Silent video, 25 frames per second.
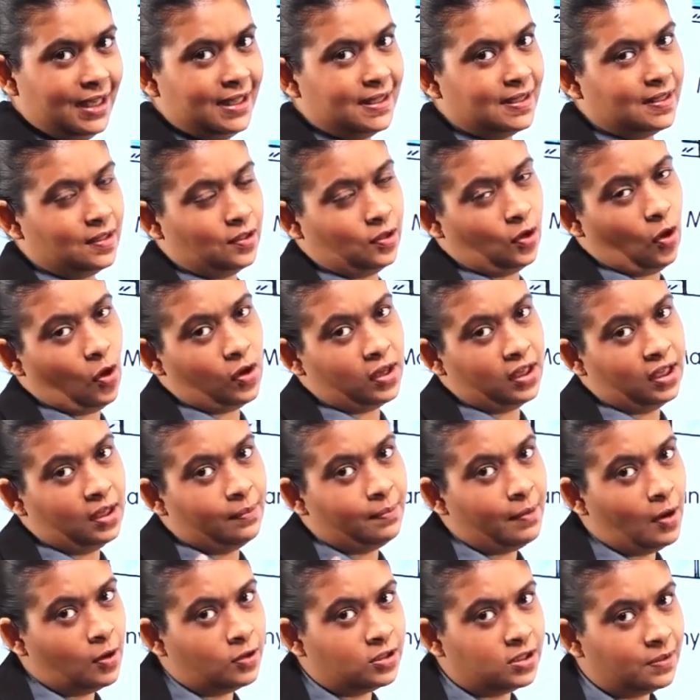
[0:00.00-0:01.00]
is talking
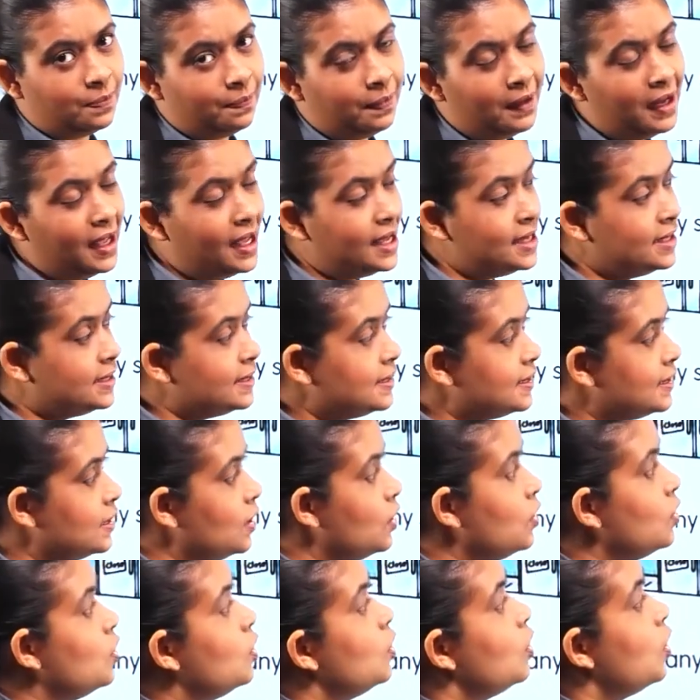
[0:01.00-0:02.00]
about a place,
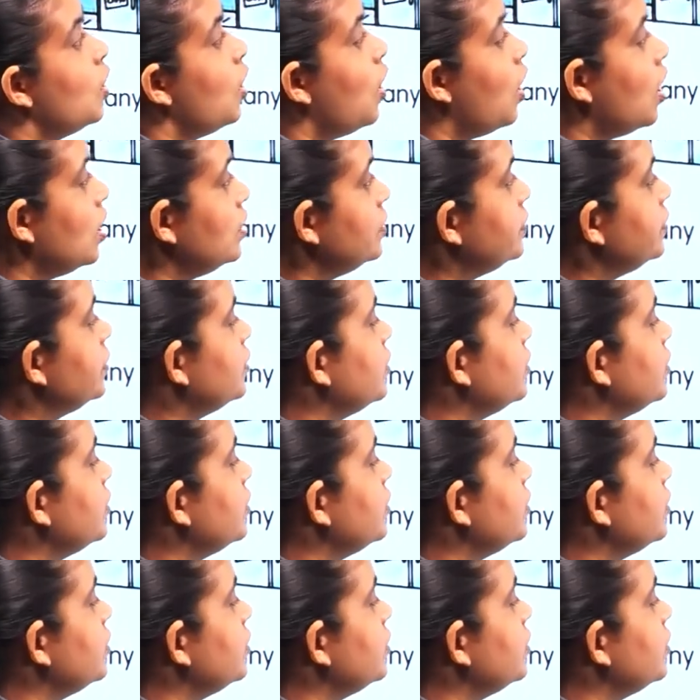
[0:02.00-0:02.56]
also